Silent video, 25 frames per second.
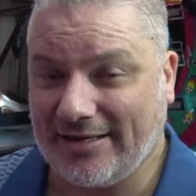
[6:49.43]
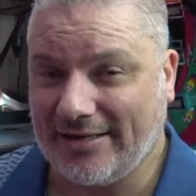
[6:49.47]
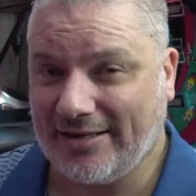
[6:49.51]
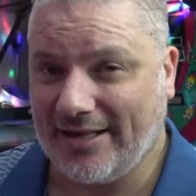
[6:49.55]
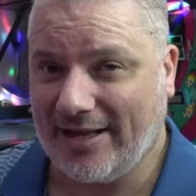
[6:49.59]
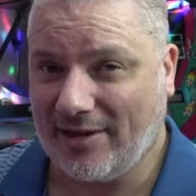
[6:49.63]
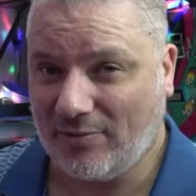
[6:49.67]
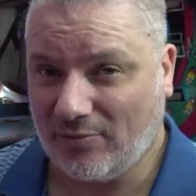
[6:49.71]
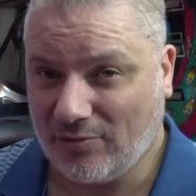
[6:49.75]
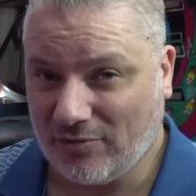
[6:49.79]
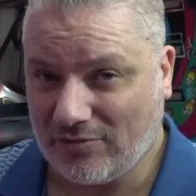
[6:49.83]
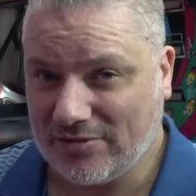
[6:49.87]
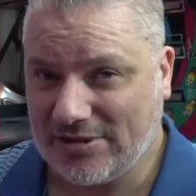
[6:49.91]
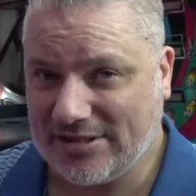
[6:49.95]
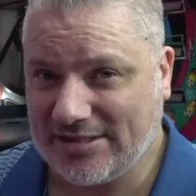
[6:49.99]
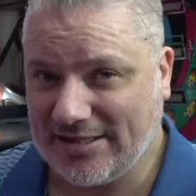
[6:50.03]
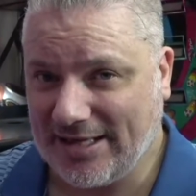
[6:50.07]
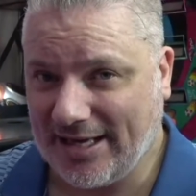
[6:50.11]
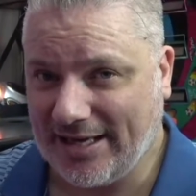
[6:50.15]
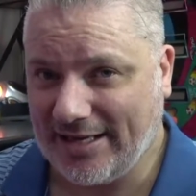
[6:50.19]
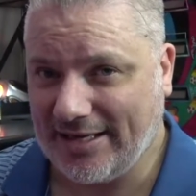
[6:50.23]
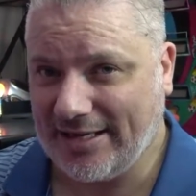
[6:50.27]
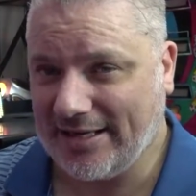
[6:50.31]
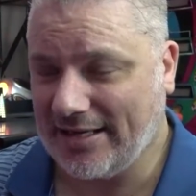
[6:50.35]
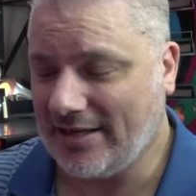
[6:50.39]
and that will
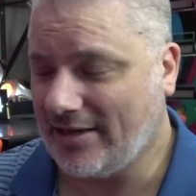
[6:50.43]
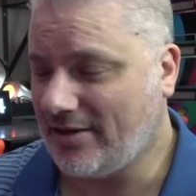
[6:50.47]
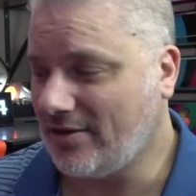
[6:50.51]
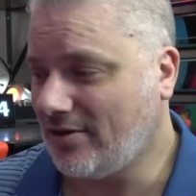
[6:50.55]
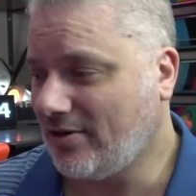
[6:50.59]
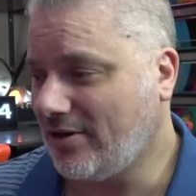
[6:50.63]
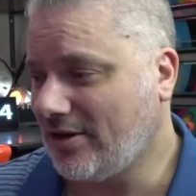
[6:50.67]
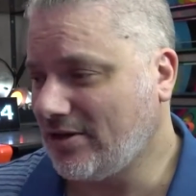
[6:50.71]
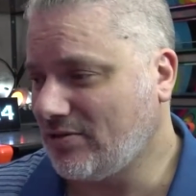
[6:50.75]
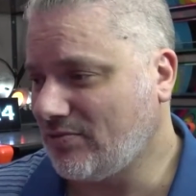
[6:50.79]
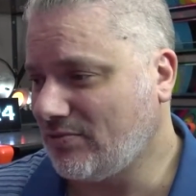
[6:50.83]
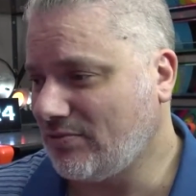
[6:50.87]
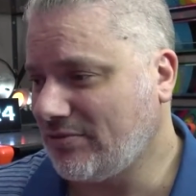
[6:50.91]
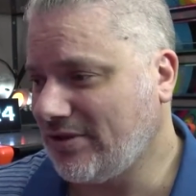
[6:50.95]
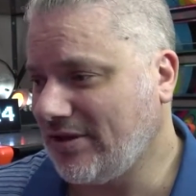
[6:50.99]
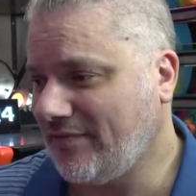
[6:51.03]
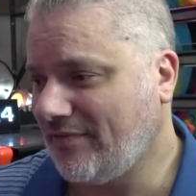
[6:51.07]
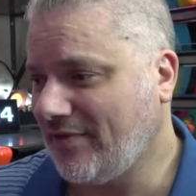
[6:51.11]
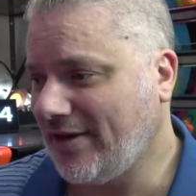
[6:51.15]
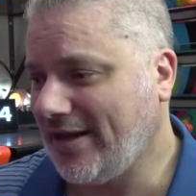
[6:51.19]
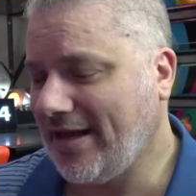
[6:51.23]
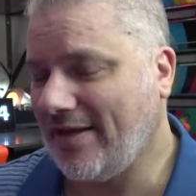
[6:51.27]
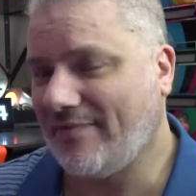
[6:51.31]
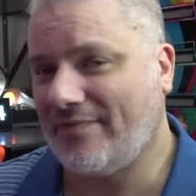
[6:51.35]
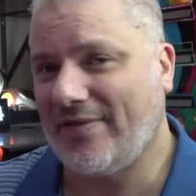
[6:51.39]
stay here, guys. We'll
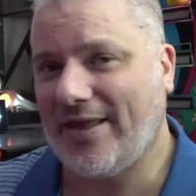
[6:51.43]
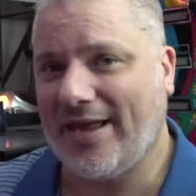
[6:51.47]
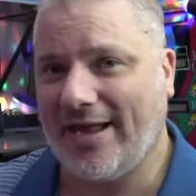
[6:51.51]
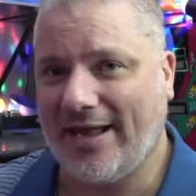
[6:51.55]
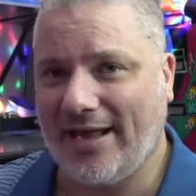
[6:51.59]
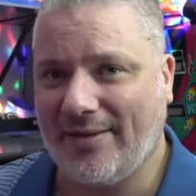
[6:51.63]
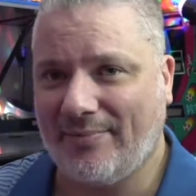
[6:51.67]
definitely have that.